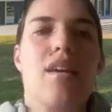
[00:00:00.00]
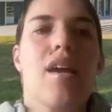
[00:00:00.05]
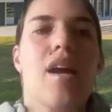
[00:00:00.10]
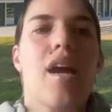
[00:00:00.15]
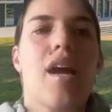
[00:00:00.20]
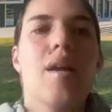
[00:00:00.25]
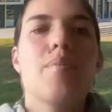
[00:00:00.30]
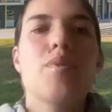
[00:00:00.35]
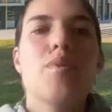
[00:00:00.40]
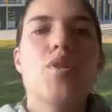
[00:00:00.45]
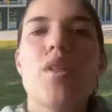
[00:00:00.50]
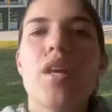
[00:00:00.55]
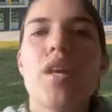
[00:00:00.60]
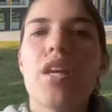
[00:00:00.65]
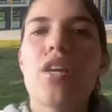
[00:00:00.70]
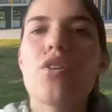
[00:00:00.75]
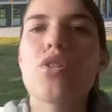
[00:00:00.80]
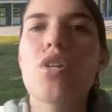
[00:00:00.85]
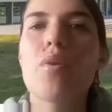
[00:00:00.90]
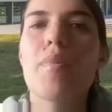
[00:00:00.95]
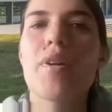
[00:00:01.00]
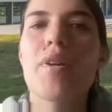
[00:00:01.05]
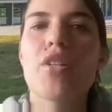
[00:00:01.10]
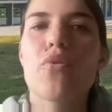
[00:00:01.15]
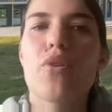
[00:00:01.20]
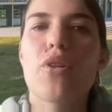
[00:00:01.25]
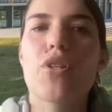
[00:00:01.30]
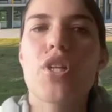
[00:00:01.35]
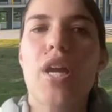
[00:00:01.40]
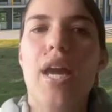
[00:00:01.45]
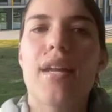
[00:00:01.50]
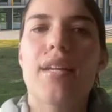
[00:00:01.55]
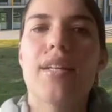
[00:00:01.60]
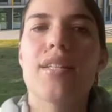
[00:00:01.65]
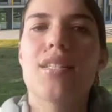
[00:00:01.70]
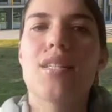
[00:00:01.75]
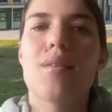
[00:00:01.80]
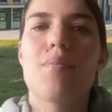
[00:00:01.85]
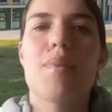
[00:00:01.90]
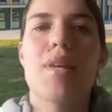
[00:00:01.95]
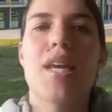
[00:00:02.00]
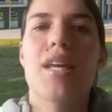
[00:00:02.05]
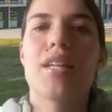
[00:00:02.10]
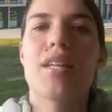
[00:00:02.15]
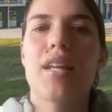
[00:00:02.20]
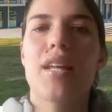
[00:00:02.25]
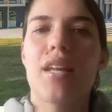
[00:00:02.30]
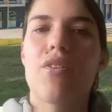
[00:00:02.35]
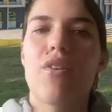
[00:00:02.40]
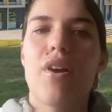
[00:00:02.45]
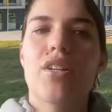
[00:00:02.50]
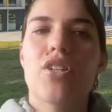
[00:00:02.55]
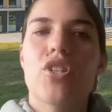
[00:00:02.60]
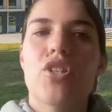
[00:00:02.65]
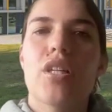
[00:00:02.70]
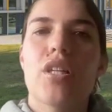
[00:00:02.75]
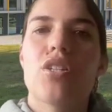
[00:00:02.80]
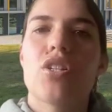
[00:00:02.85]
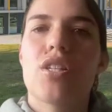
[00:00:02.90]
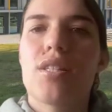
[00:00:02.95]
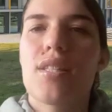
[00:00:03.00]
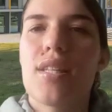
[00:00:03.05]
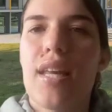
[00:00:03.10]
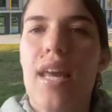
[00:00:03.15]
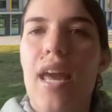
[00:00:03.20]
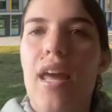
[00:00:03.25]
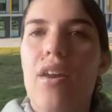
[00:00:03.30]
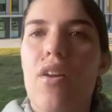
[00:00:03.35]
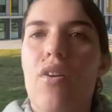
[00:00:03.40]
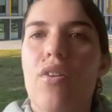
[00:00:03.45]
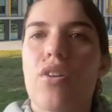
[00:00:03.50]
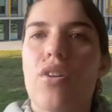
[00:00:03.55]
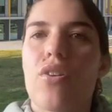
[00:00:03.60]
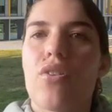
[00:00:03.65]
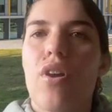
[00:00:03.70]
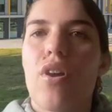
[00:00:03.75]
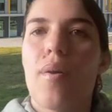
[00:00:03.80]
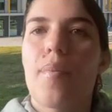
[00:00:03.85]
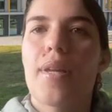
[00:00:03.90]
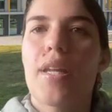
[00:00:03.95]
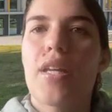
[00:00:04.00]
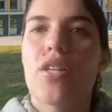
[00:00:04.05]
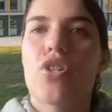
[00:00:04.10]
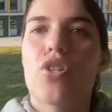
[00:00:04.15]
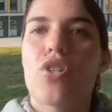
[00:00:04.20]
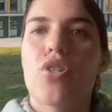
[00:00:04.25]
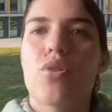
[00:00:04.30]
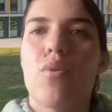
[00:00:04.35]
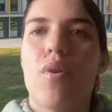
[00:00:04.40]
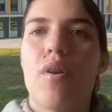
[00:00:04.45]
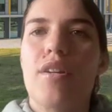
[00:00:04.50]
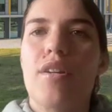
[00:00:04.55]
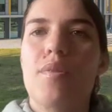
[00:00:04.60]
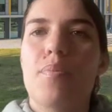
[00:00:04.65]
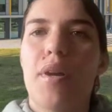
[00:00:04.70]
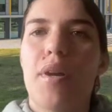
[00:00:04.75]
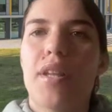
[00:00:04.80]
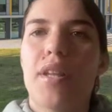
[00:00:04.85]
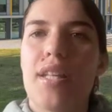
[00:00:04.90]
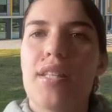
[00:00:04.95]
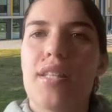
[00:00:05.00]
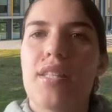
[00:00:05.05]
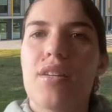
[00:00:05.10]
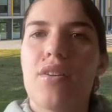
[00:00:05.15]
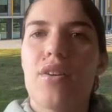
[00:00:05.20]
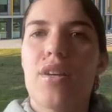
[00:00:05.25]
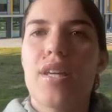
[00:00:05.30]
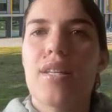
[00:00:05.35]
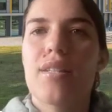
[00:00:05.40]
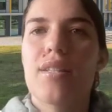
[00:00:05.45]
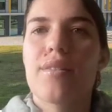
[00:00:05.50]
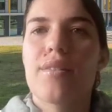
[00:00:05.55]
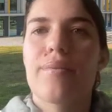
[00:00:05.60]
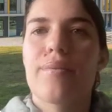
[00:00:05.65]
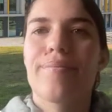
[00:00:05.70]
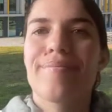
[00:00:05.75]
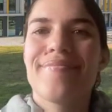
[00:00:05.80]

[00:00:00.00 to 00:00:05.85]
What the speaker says: So thank you so much for chatting to me, and congratulations again on your nomination to our Spotlight series.